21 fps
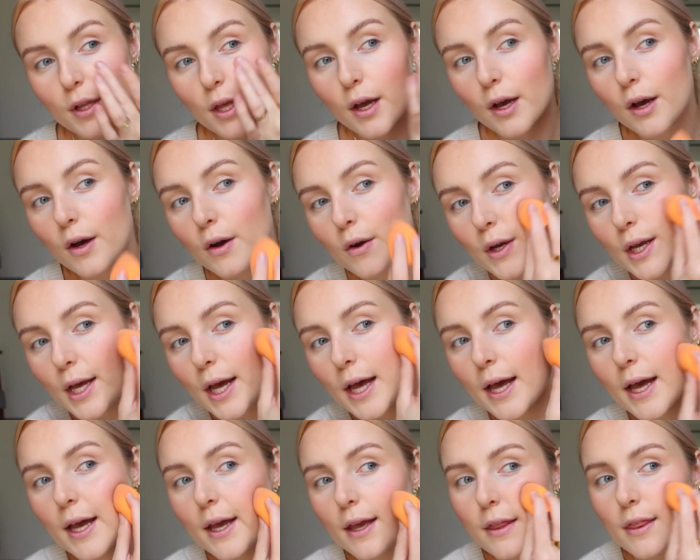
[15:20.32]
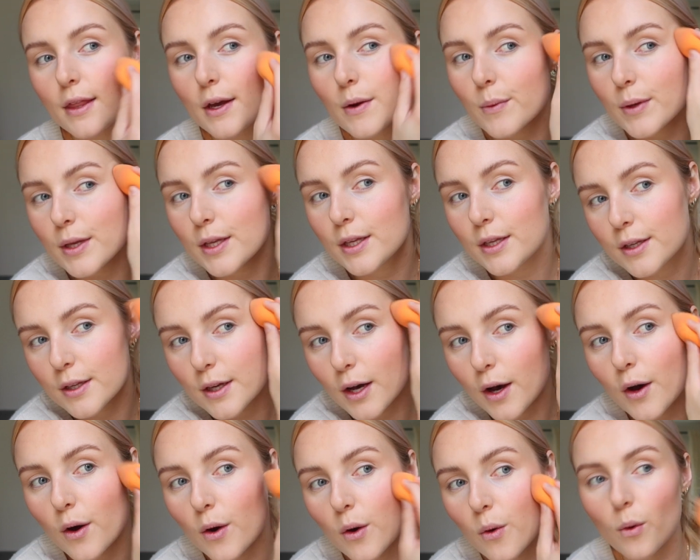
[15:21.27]
Okay, there we
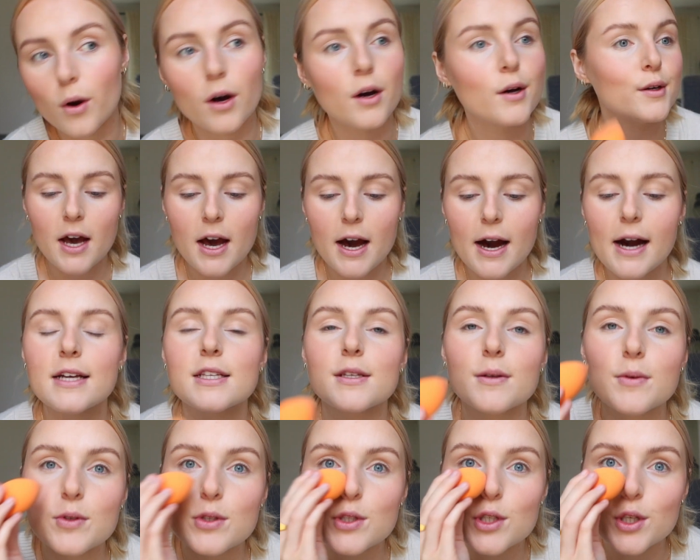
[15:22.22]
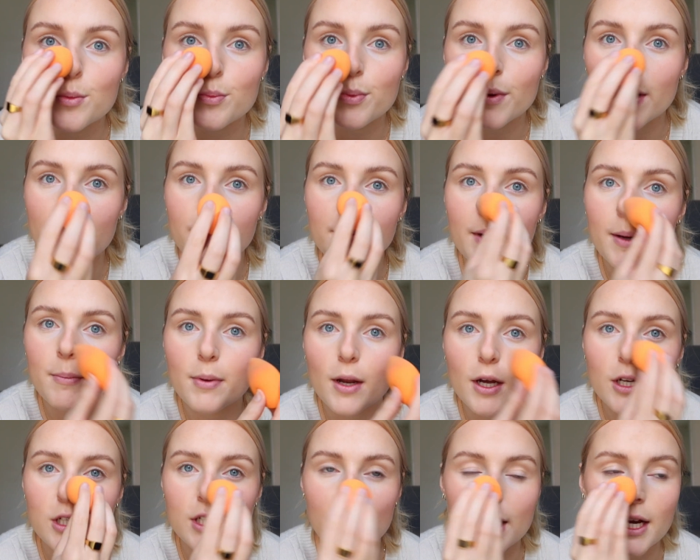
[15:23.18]
go. I sometimes do bring my
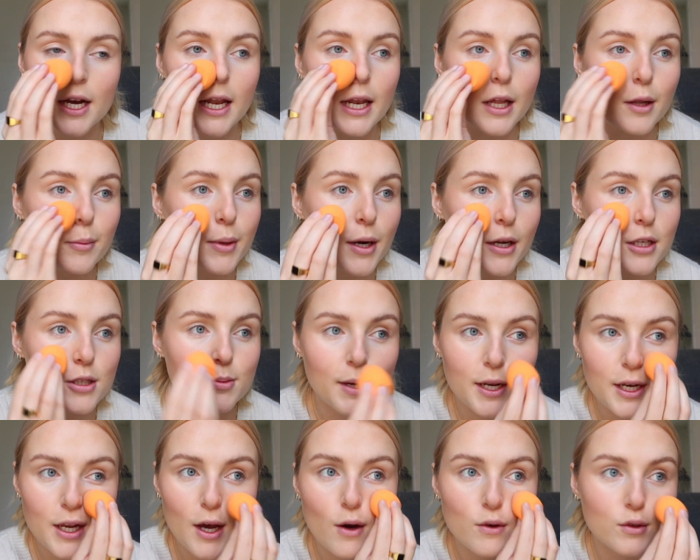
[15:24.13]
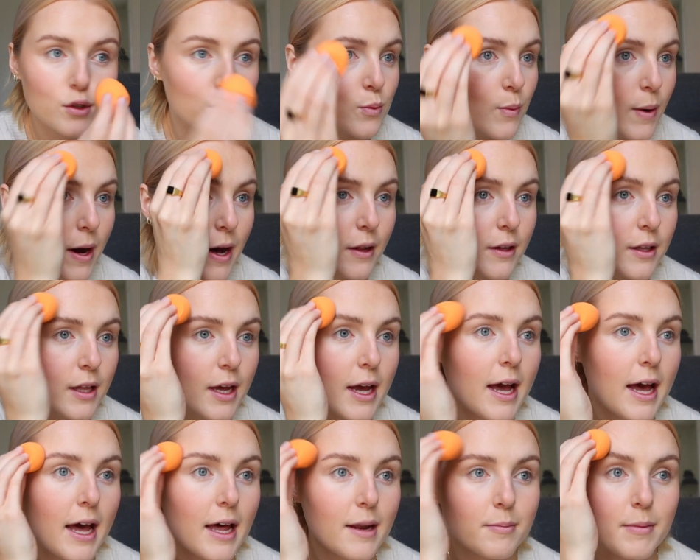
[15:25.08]
blush like a little bit onto my nose as well,
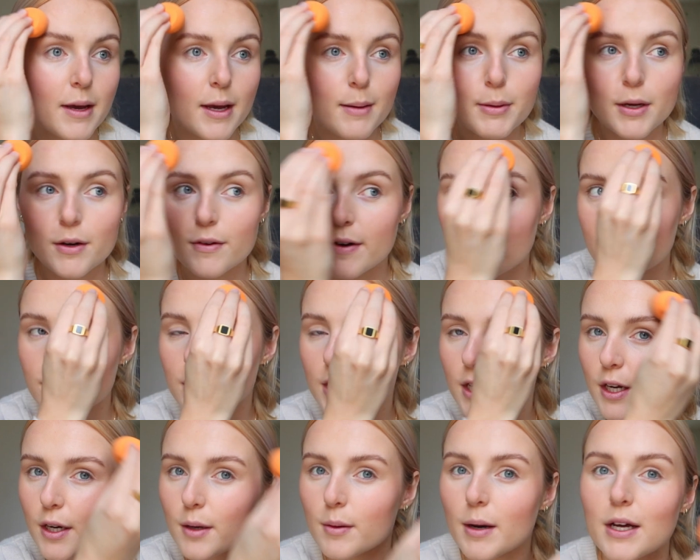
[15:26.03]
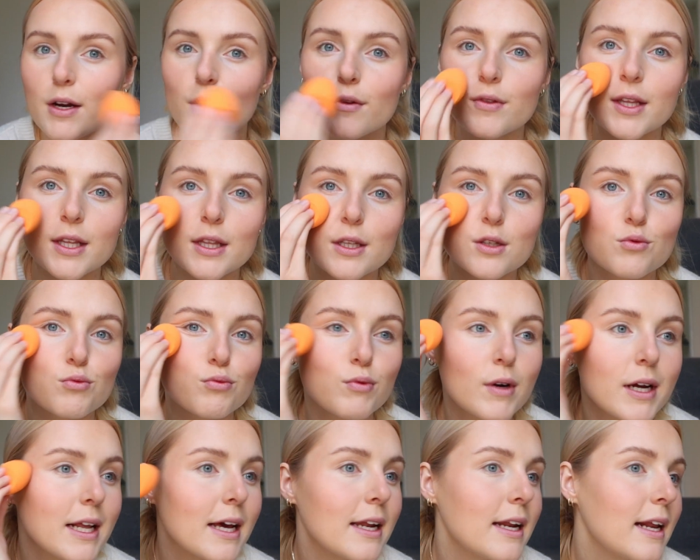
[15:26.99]
and maybe around here. I don't think there's
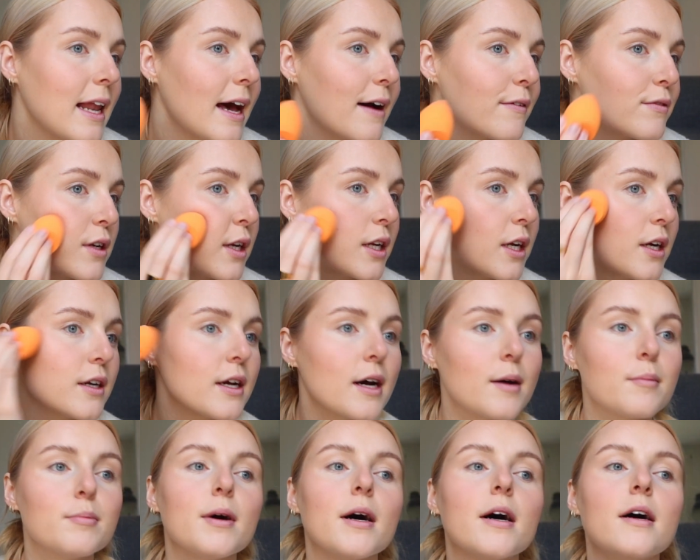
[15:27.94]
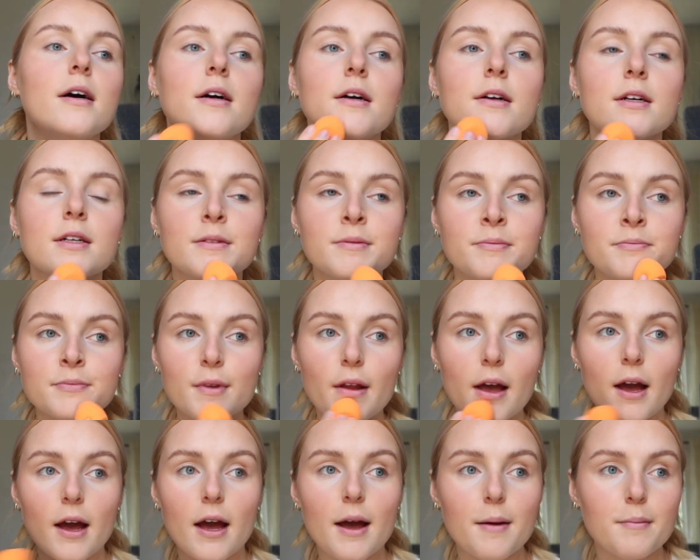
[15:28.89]
really any left on here now, but
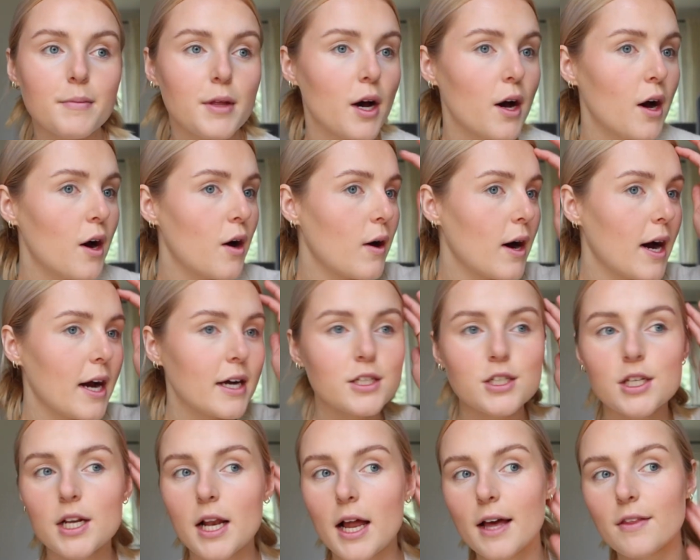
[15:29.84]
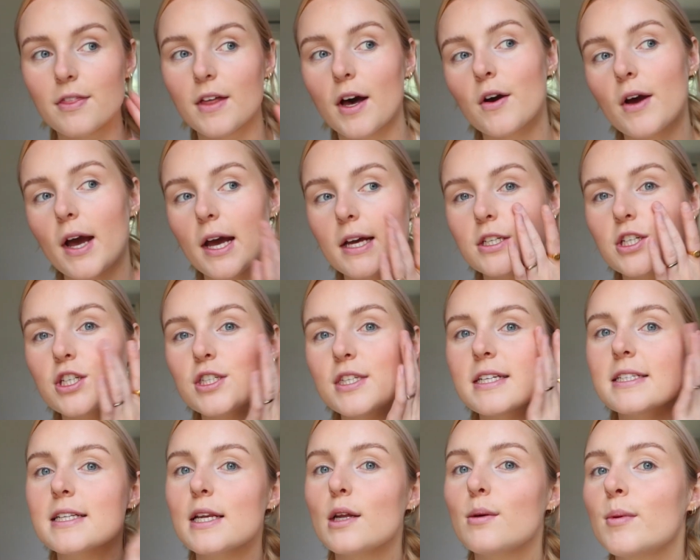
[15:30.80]
oh, I actually like that. Okay, it just
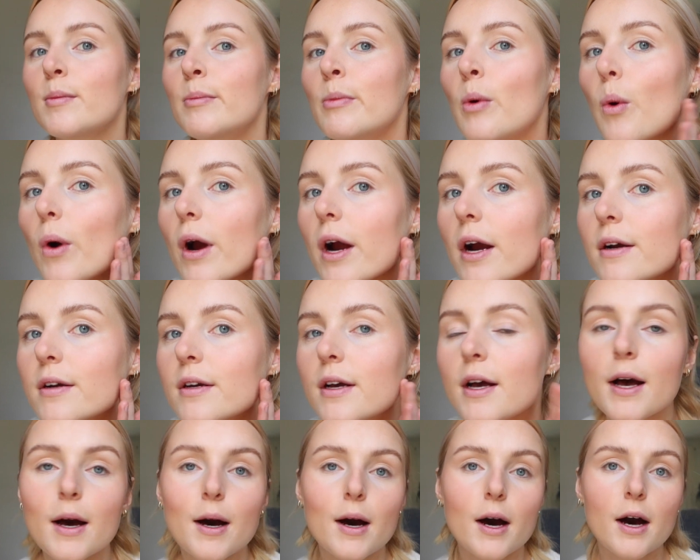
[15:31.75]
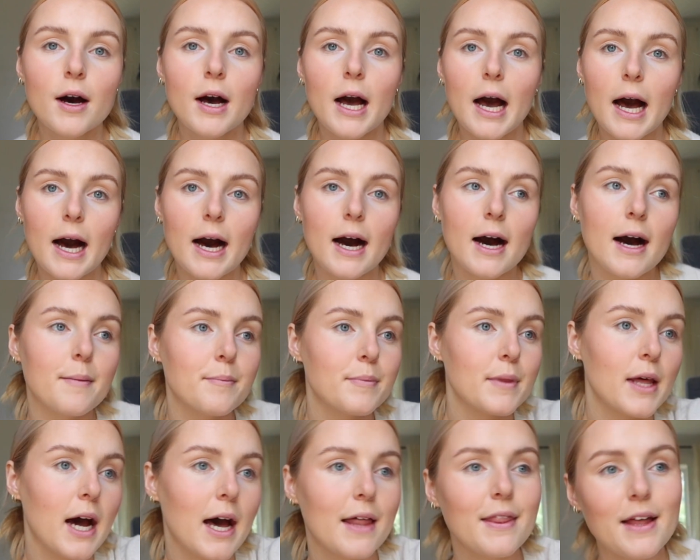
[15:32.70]
needs a little bit more.
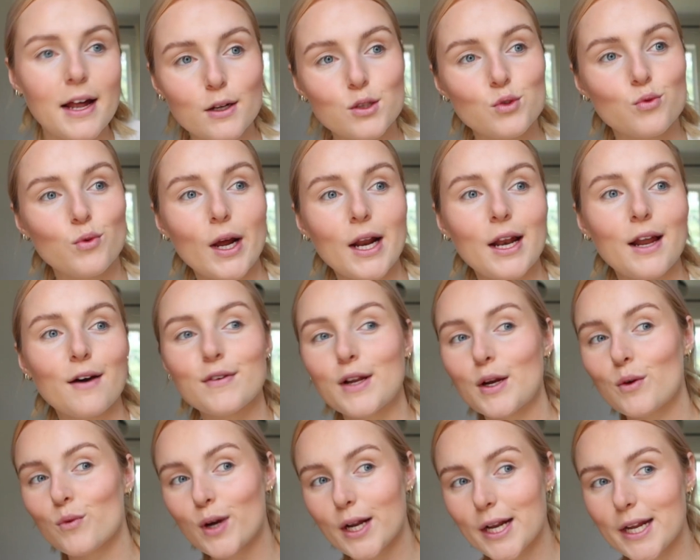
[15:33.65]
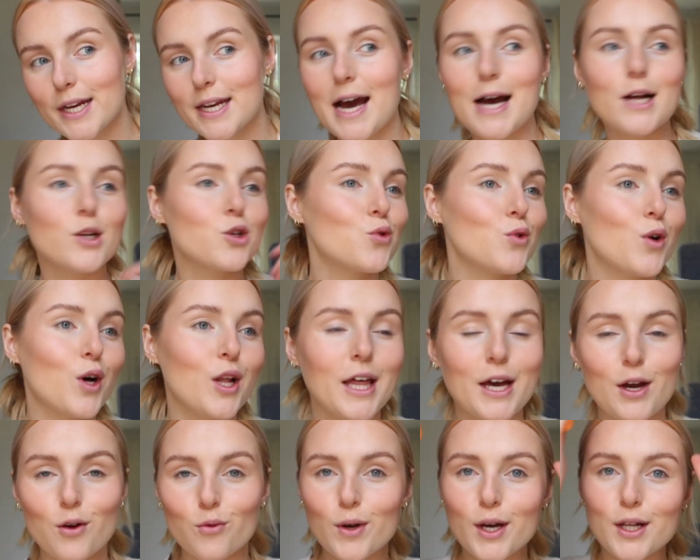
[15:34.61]
And that looks really lovely, really natural,
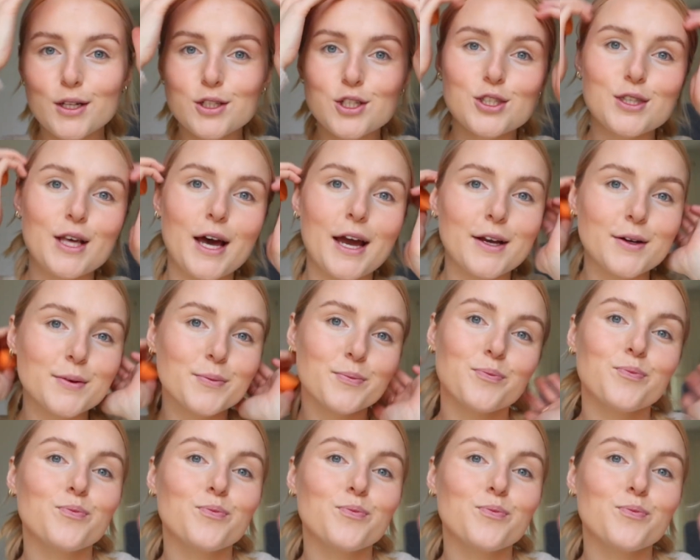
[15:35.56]
like a real just like,